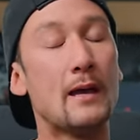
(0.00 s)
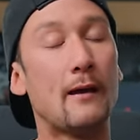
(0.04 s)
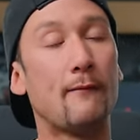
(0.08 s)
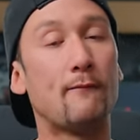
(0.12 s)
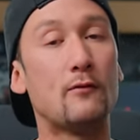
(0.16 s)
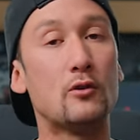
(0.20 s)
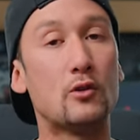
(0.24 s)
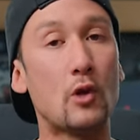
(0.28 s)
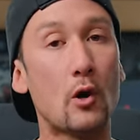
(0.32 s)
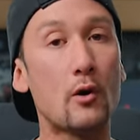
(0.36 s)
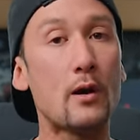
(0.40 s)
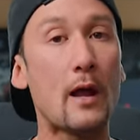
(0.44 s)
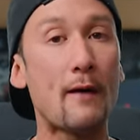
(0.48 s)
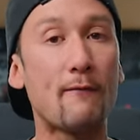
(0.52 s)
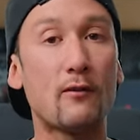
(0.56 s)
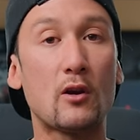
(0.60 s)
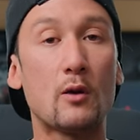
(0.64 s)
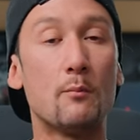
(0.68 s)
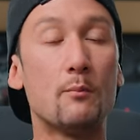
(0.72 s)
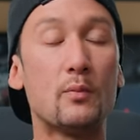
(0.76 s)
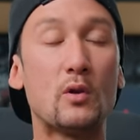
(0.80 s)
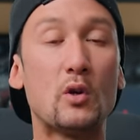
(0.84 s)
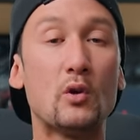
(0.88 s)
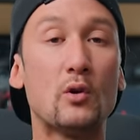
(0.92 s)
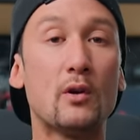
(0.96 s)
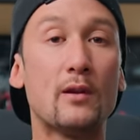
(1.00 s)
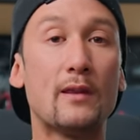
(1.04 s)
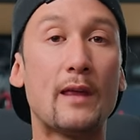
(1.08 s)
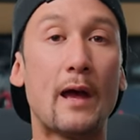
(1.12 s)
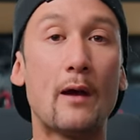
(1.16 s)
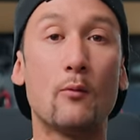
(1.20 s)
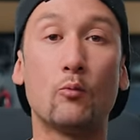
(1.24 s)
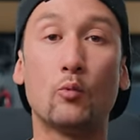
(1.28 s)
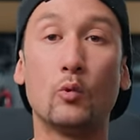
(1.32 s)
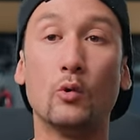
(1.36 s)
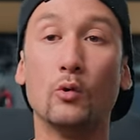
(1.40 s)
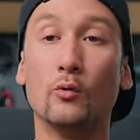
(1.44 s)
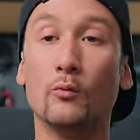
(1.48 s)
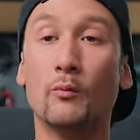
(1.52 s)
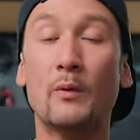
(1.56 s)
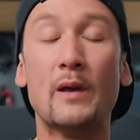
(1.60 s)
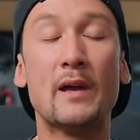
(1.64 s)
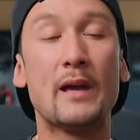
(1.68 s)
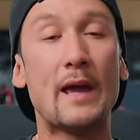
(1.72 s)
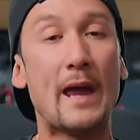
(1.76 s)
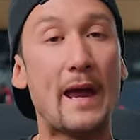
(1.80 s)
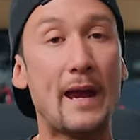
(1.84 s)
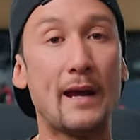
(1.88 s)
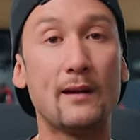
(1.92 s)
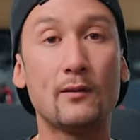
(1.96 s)
if you don't have a computer that will
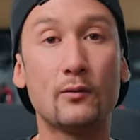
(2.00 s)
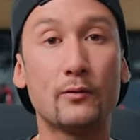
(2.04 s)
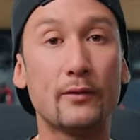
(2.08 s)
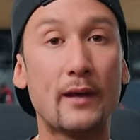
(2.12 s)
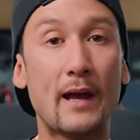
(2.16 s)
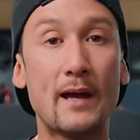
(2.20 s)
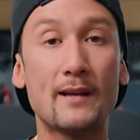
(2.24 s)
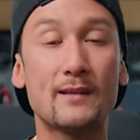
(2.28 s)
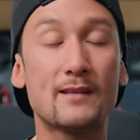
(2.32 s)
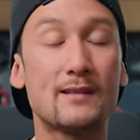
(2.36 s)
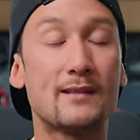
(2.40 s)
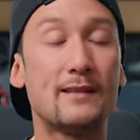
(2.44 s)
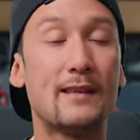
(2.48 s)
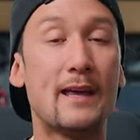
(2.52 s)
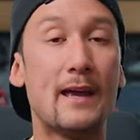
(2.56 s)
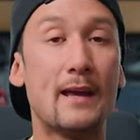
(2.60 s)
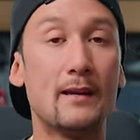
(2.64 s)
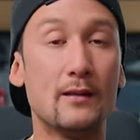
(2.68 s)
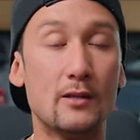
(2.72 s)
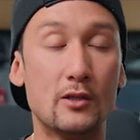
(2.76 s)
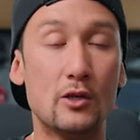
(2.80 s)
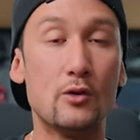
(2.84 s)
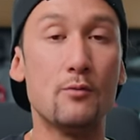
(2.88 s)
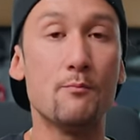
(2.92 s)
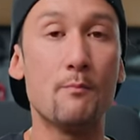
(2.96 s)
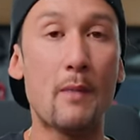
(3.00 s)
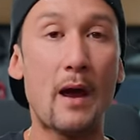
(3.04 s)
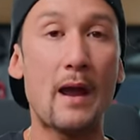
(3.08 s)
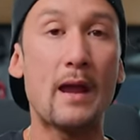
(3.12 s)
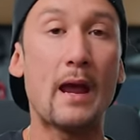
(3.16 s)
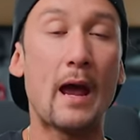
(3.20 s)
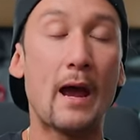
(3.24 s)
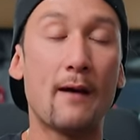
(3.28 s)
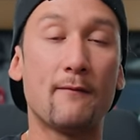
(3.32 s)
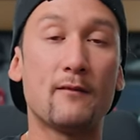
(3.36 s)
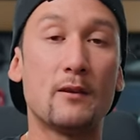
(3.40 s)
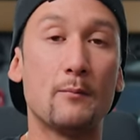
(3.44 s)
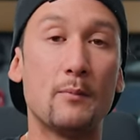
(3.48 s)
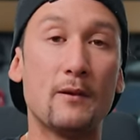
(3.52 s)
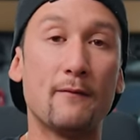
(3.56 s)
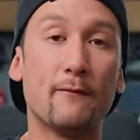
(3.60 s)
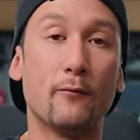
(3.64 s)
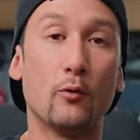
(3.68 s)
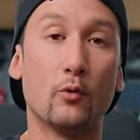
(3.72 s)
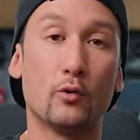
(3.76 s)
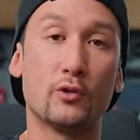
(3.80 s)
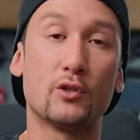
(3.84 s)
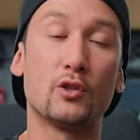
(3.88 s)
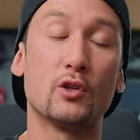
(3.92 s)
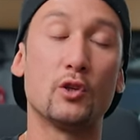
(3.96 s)
handle that, then you may have to be
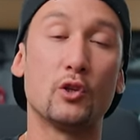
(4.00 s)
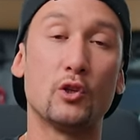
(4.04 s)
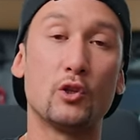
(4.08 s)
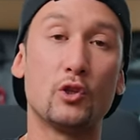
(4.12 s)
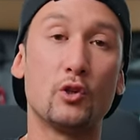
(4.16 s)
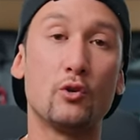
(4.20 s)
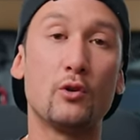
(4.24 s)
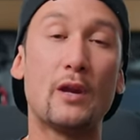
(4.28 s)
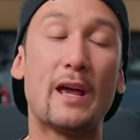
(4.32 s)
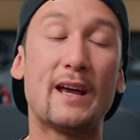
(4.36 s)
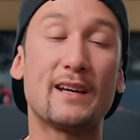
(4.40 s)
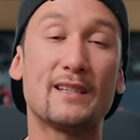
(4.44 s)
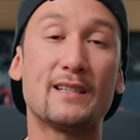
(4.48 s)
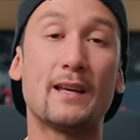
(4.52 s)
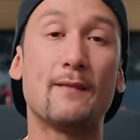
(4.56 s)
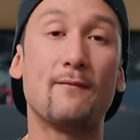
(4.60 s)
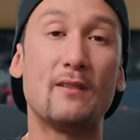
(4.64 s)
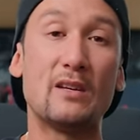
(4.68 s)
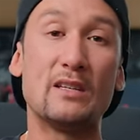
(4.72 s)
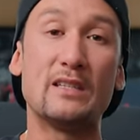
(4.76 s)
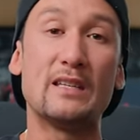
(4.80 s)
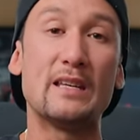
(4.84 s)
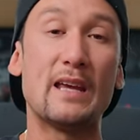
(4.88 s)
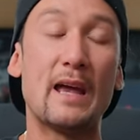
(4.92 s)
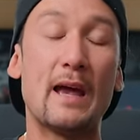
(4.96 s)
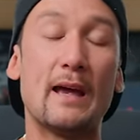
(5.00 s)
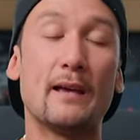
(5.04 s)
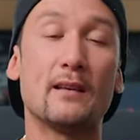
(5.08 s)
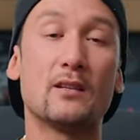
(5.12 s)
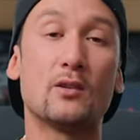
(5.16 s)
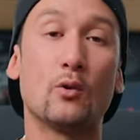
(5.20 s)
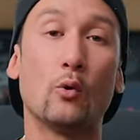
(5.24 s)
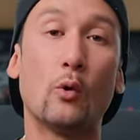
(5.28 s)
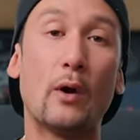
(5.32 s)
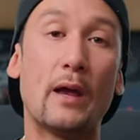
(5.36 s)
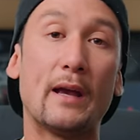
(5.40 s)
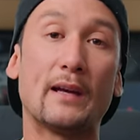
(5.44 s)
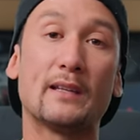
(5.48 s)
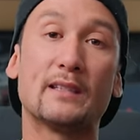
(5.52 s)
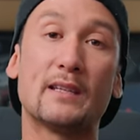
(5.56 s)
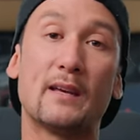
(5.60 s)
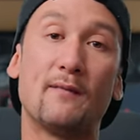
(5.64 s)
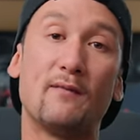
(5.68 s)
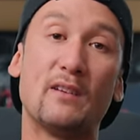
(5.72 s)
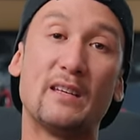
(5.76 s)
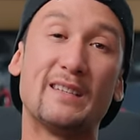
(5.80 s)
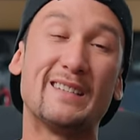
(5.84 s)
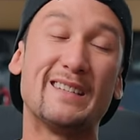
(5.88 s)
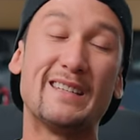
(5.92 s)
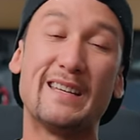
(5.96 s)
forced to shoot XAVC-S or
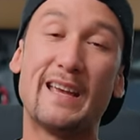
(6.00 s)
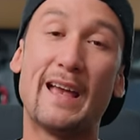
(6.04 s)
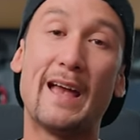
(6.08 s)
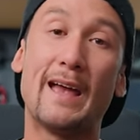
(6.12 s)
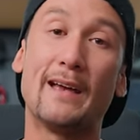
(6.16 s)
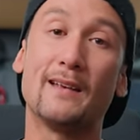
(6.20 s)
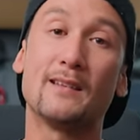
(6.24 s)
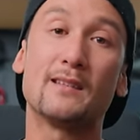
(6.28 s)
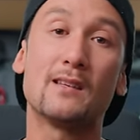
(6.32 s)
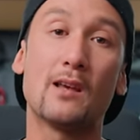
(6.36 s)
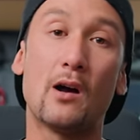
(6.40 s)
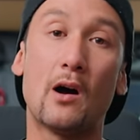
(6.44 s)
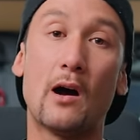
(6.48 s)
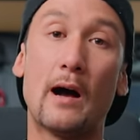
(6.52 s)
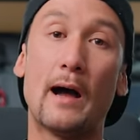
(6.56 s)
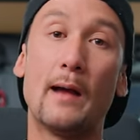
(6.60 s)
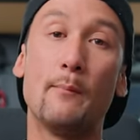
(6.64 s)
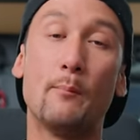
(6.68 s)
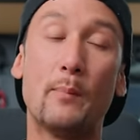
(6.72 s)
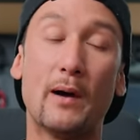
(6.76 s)
XAVC-SI.